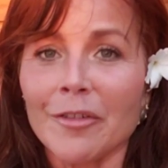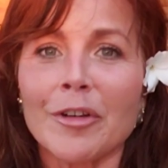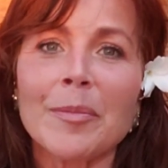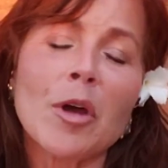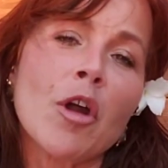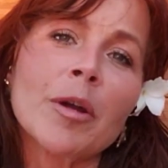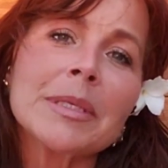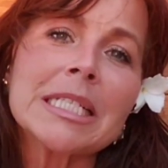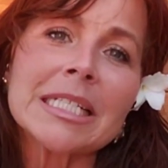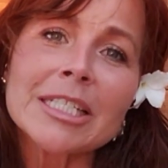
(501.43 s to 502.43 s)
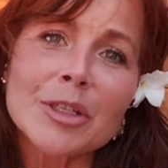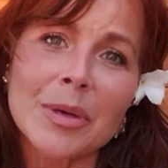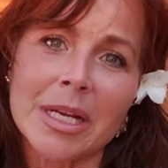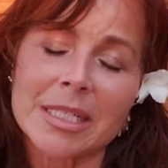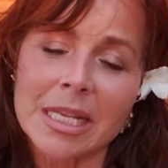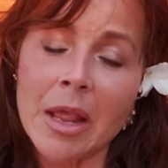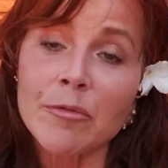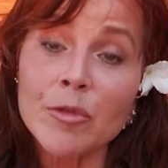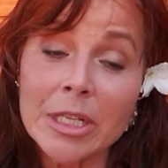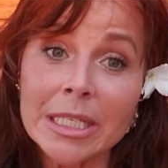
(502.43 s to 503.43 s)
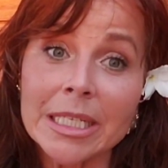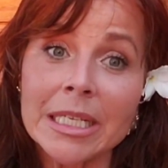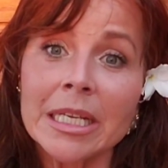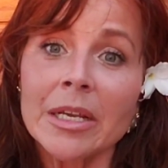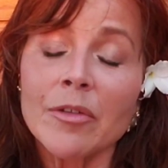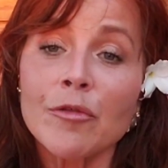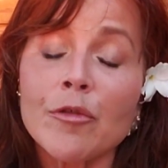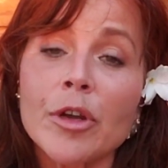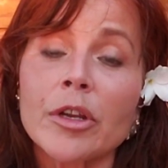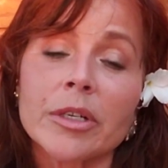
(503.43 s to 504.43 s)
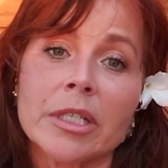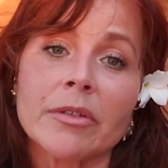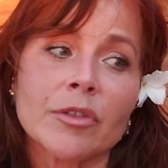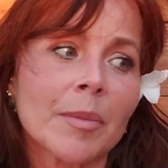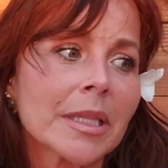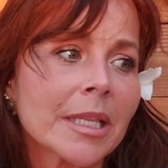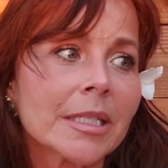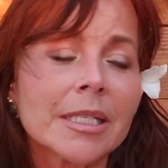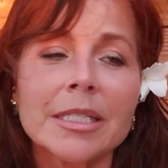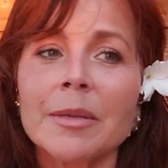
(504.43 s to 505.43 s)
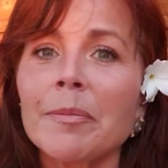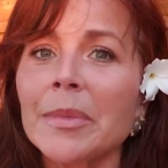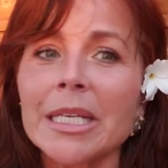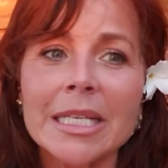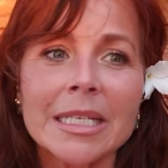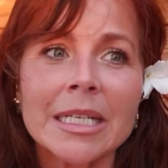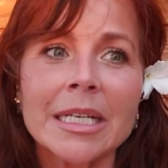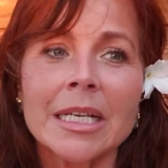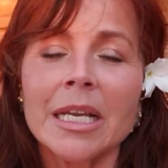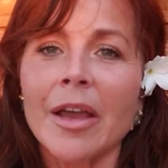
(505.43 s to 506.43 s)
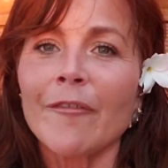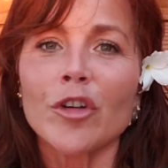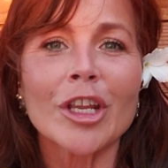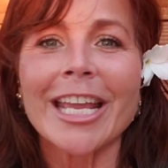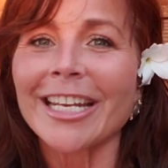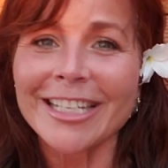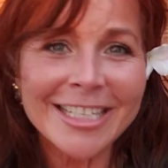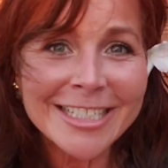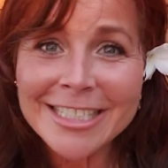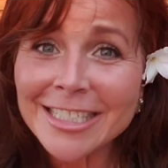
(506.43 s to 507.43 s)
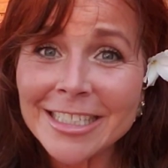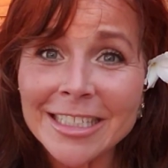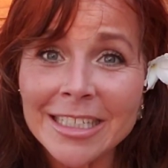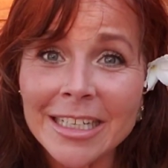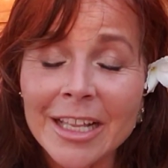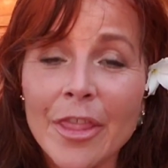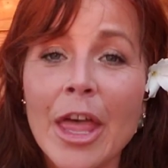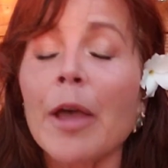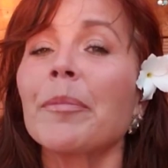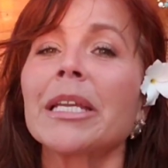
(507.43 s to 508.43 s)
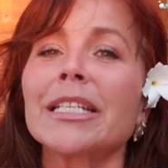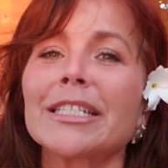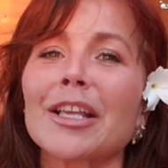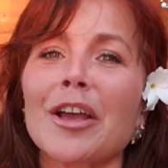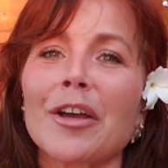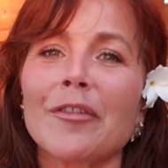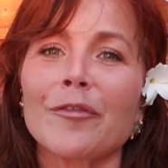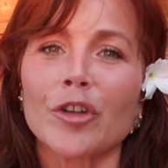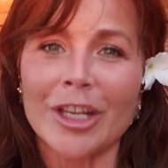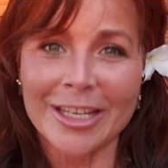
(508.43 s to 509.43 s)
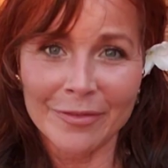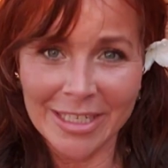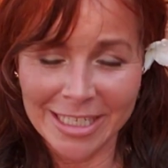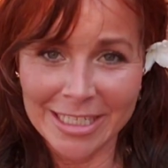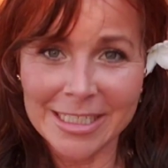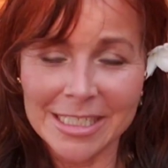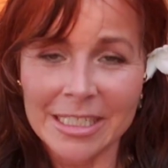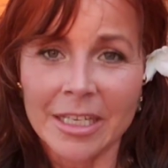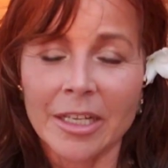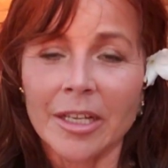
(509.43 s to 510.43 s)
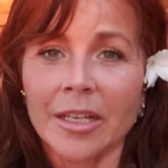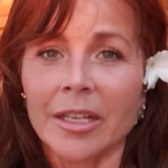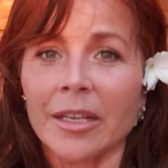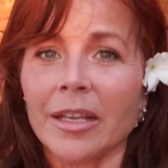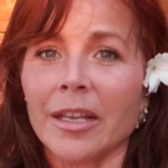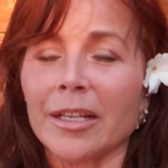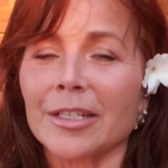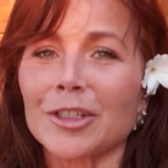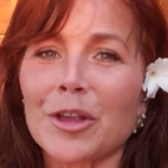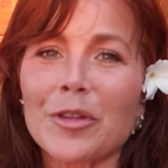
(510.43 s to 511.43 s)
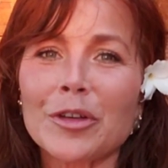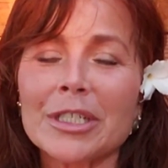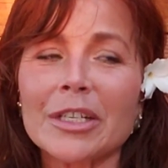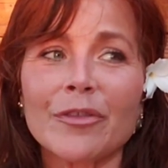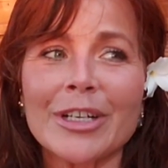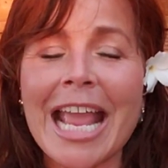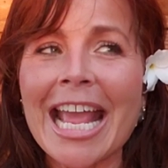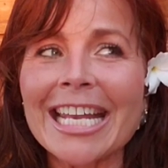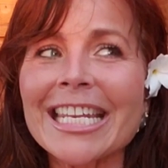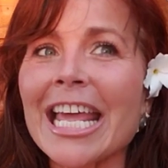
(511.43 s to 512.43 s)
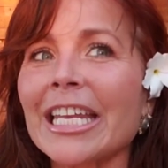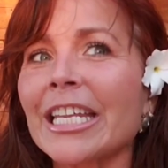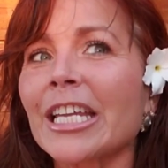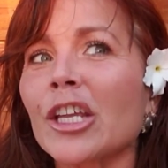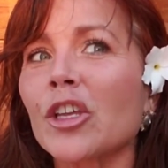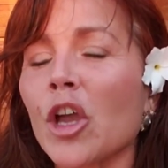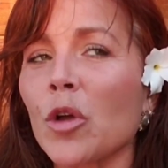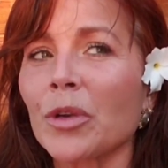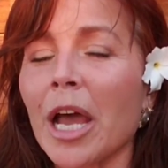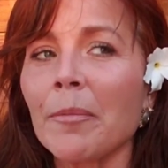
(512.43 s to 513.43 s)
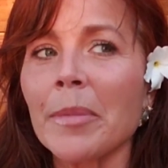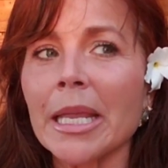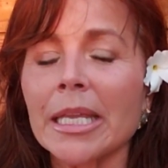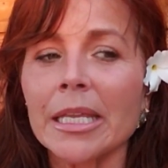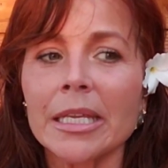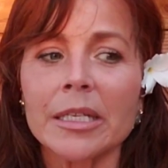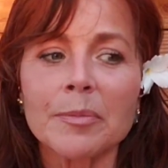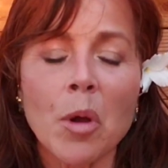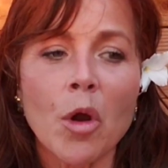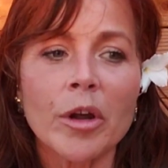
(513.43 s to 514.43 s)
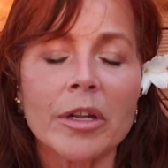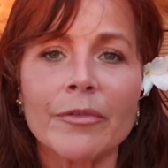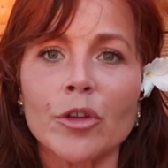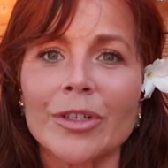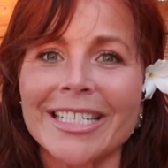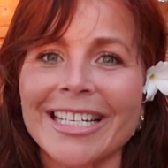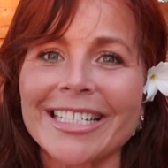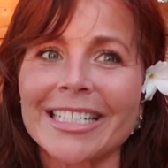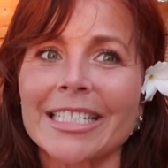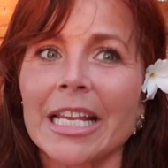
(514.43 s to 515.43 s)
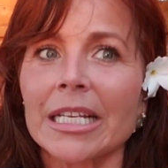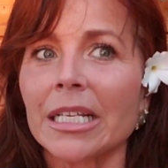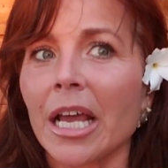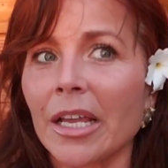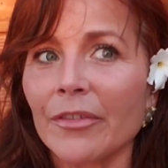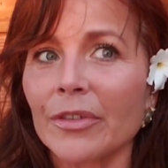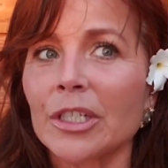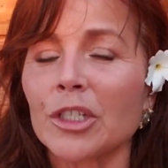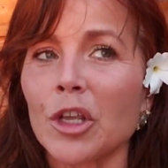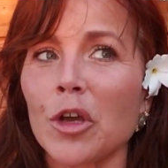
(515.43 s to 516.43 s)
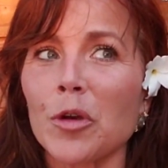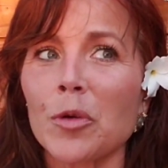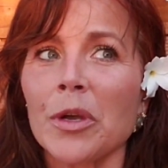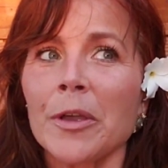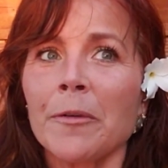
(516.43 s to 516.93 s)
from the harm done to us and really free ourselves from it. That doesn't mean forgetting it. That means forgiving it. So there's different, and letting it go, not making it part of your day-to-day life. So